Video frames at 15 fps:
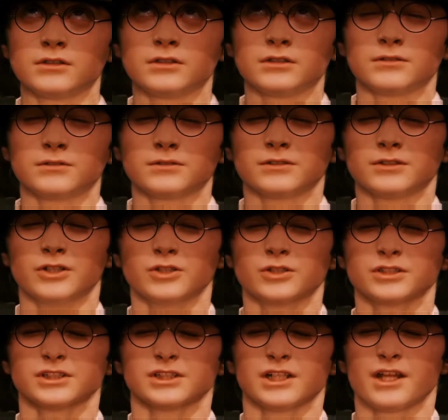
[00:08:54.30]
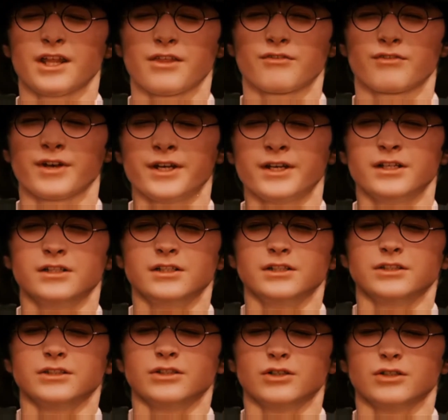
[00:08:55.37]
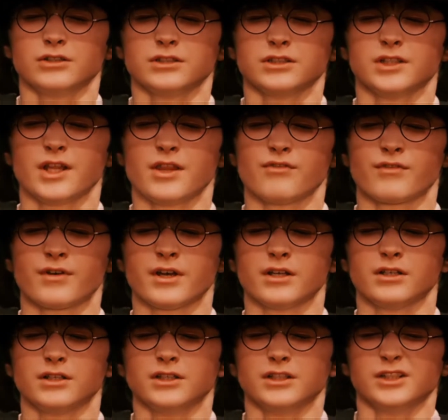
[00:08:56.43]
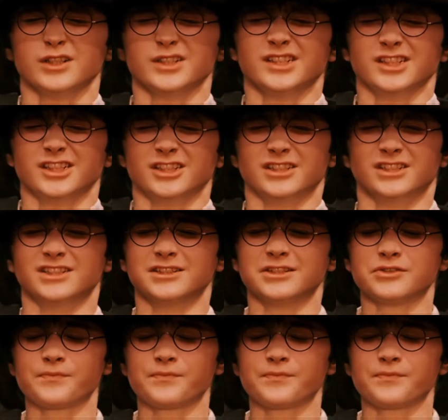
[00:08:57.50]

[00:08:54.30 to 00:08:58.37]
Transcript: outline that Propp developed. In other words, if you